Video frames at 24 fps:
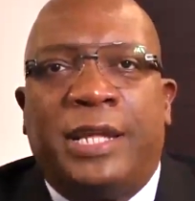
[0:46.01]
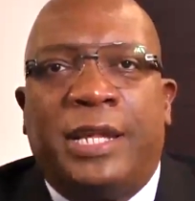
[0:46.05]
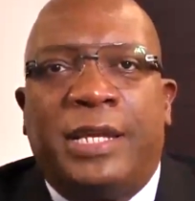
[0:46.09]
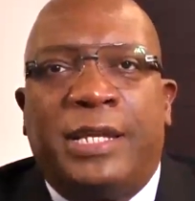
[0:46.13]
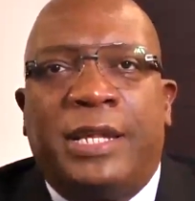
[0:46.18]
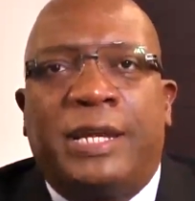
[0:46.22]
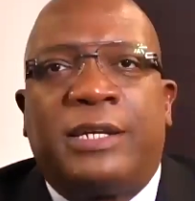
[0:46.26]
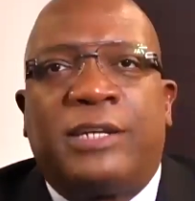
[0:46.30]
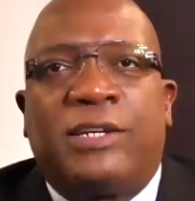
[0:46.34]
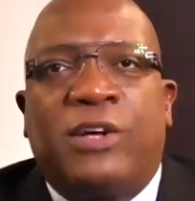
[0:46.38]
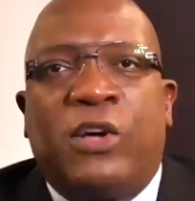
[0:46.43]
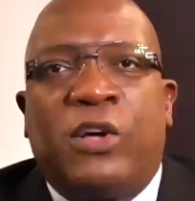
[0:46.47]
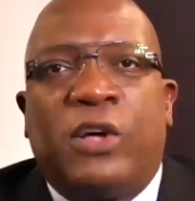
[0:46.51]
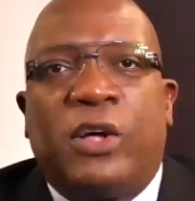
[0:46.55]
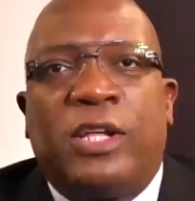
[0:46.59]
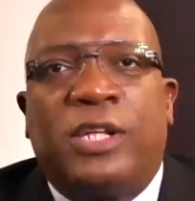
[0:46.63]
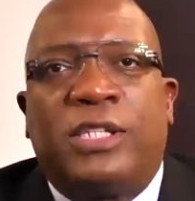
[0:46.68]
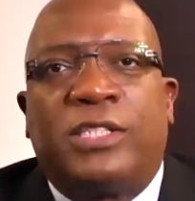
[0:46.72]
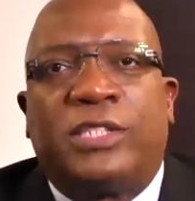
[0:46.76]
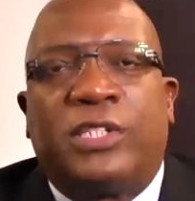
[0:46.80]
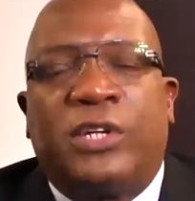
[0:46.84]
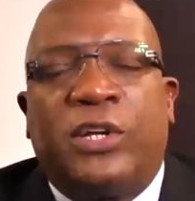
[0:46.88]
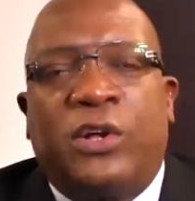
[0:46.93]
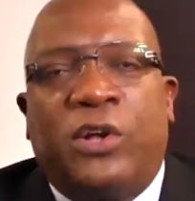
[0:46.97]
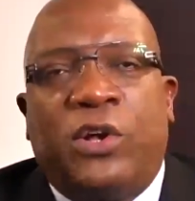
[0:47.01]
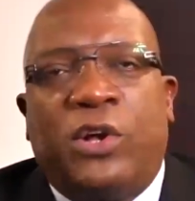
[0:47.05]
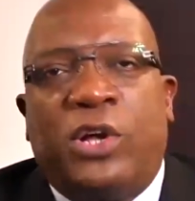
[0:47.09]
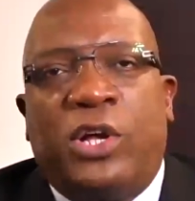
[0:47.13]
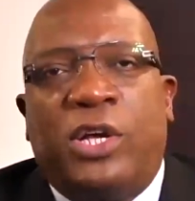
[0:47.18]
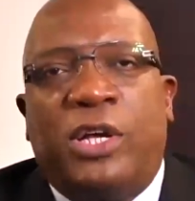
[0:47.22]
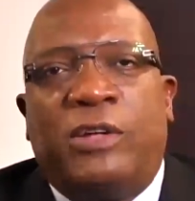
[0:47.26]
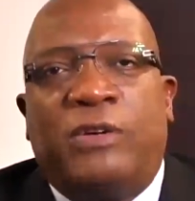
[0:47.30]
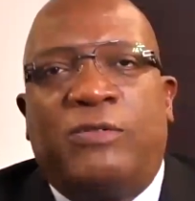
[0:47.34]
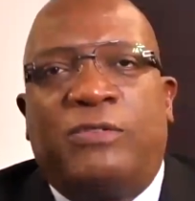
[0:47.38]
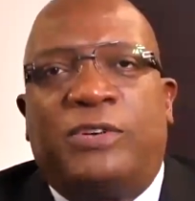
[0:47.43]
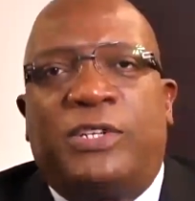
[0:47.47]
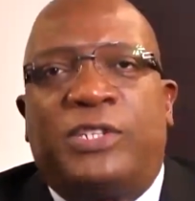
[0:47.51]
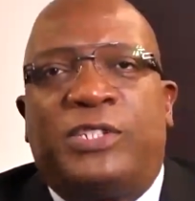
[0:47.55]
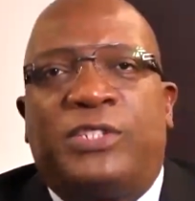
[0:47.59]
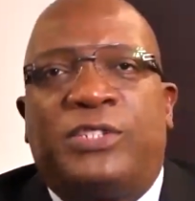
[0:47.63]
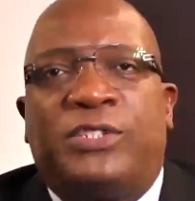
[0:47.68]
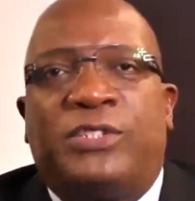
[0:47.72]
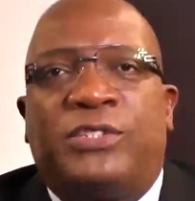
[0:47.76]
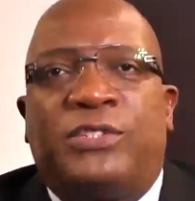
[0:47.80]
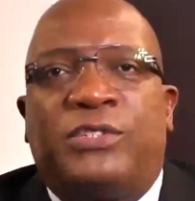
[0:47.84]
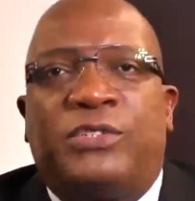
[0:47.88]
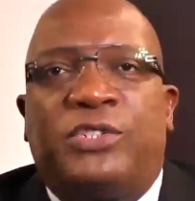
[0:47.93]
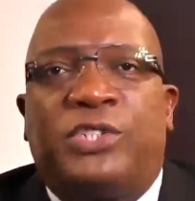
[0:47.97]
that cause all of
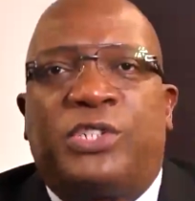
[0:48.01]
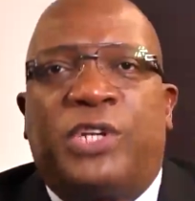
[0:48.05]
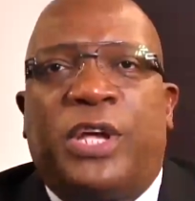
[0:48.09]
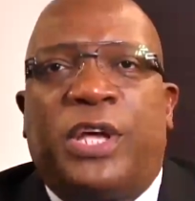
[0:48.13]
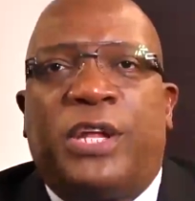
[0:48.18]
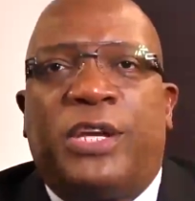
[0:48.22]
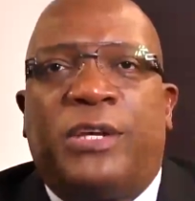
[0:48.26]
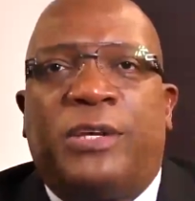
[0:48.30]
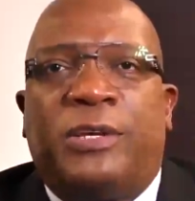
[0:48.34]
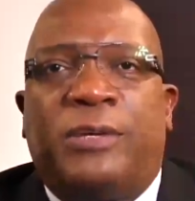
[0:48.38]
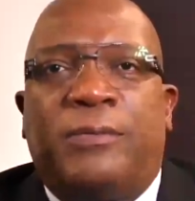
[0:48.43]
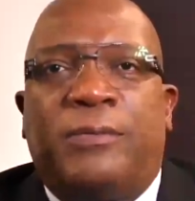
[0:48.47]
us to shudder.